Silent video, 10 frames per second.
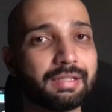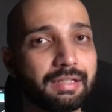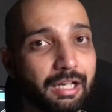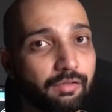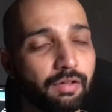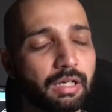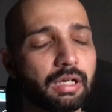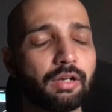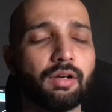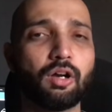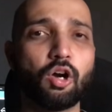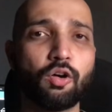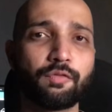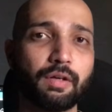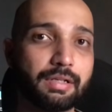network
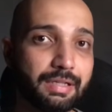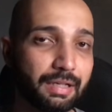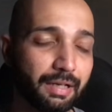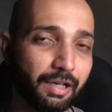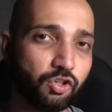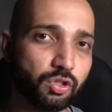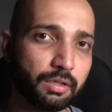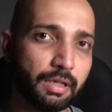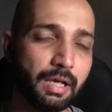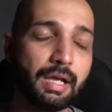of generation,